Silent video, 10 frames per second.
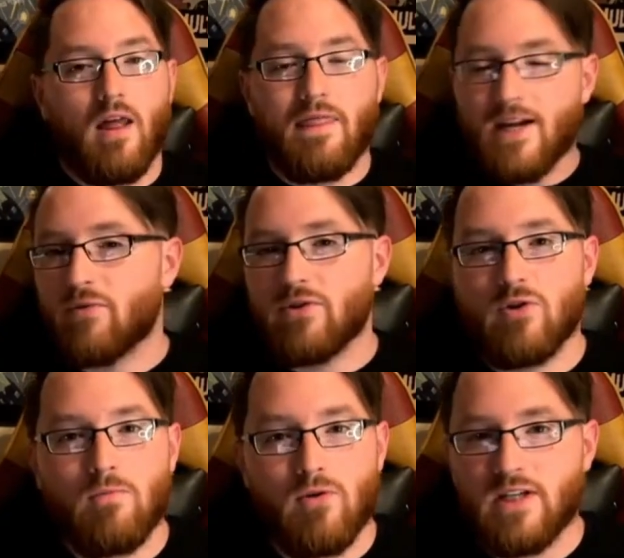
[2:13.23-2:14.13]
And that's where this
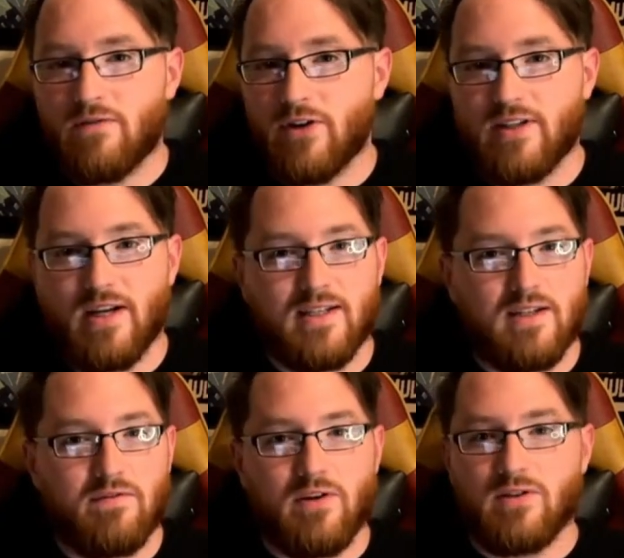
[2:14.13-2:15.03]
whole multiverse thing gets
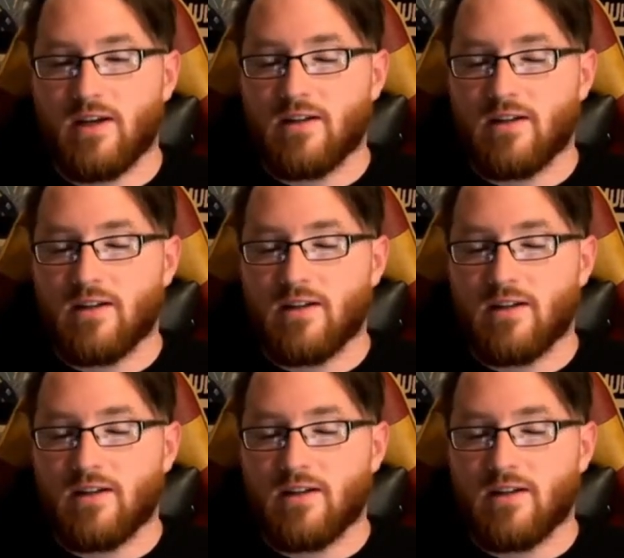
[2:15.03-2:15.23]
confusing.